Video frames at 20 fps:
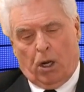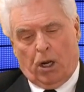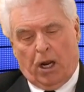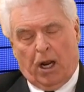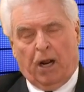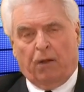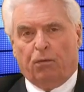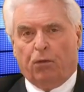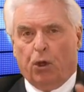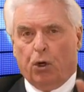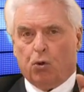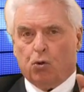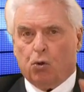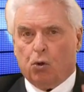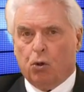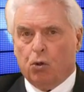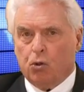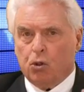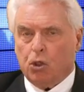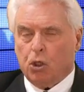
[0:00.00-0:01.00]
and the
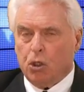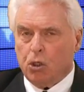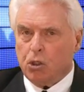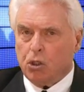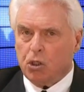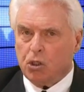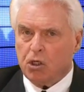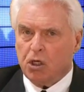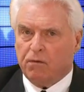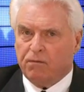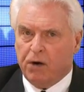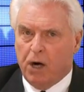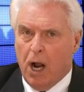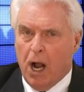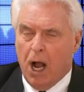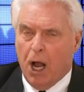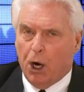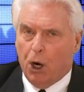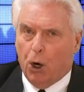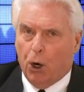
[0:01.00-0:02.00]
true churches of God